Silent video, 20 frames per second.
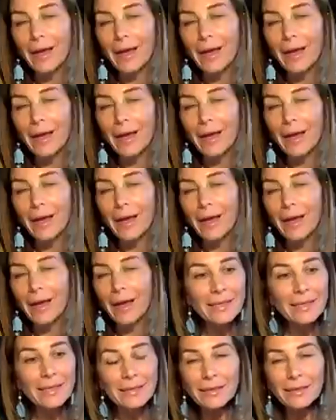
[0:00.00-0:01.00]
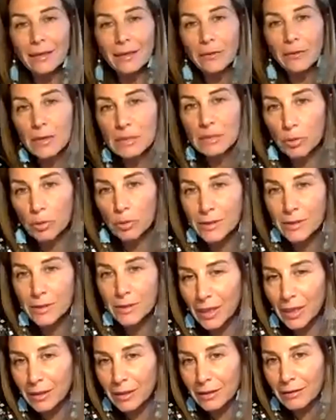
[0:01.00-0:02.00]
their basically
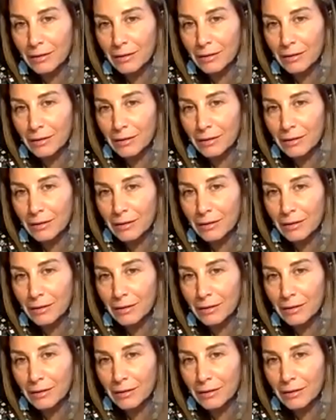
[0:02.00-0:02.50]
responsibility